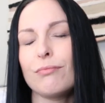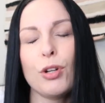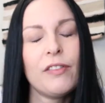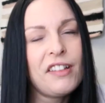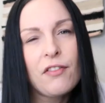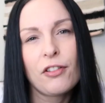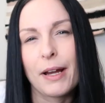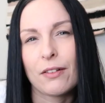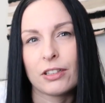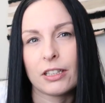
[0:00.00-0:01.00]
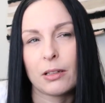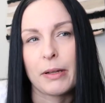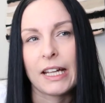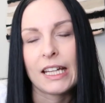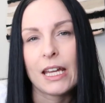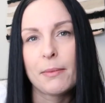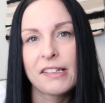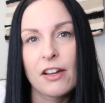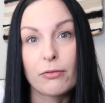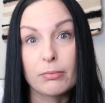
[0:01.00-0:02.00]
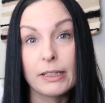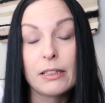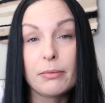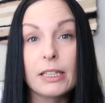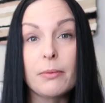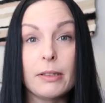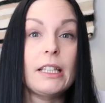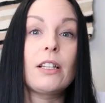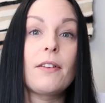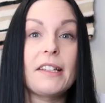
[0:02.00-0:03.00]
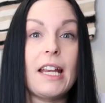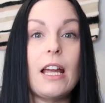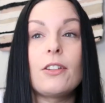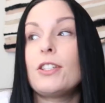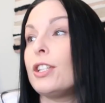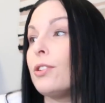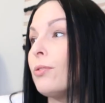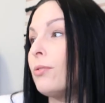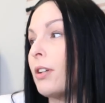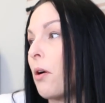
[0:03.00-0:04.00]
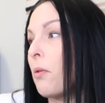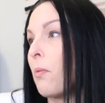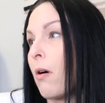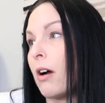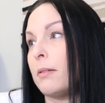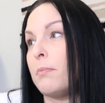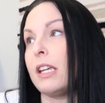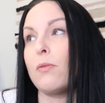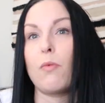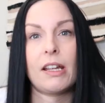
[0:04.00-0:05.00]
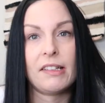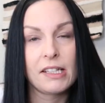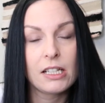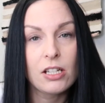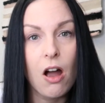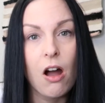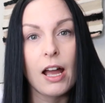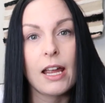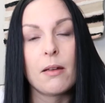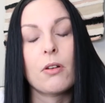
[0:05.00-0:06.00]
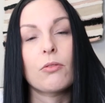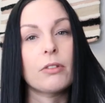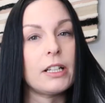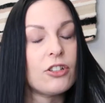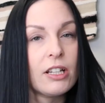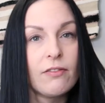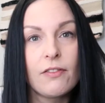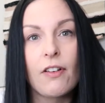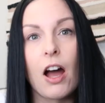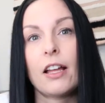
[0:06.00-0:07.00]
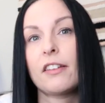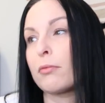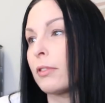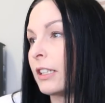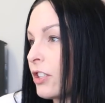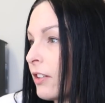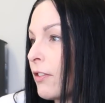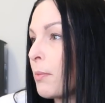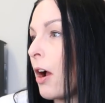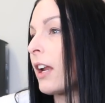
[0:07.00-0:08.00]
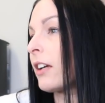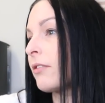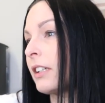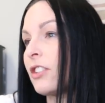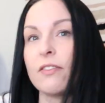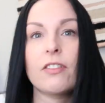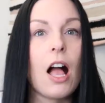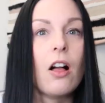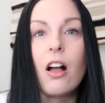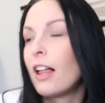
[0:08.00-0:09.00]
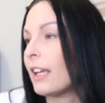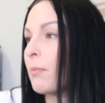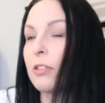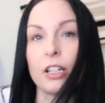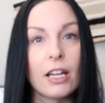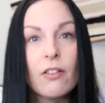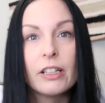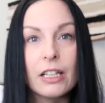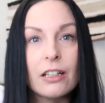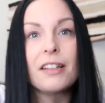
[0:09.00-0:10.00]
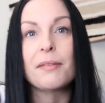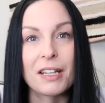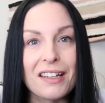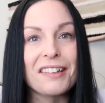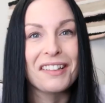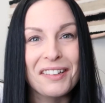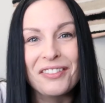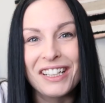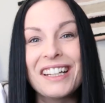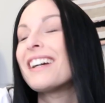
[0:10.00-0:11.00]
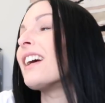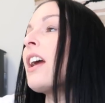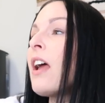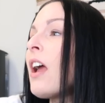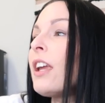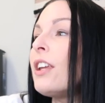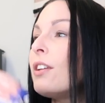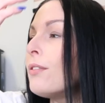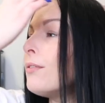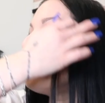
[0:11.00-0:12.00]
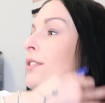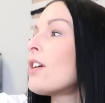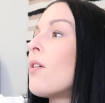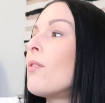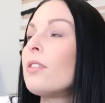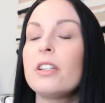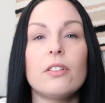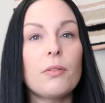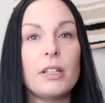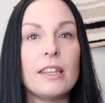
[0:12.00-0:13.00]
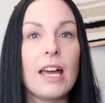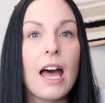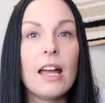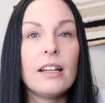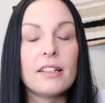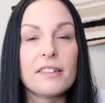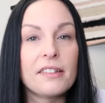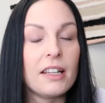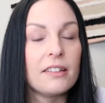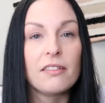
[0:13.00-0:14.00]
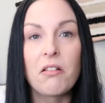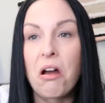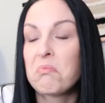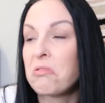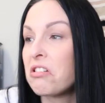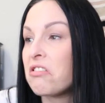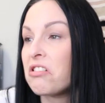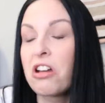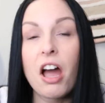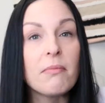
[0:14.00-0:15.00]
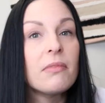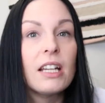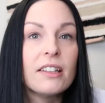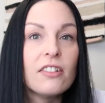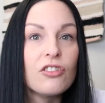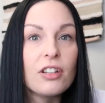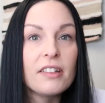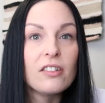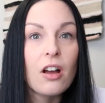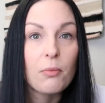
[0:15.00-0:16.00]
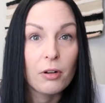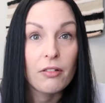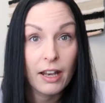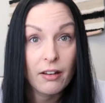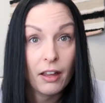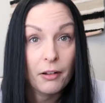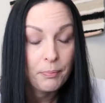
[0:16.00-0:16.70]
Move stuff around a little bit. Keep stuff really, really, really close at hand. You don't want to be wasting time reaching for files, reaching for product, reaching for alcohol. I keep looking over here because my desk is over here. You don't, you don't need that. It's, it's not worth your time. It's just not worth anything.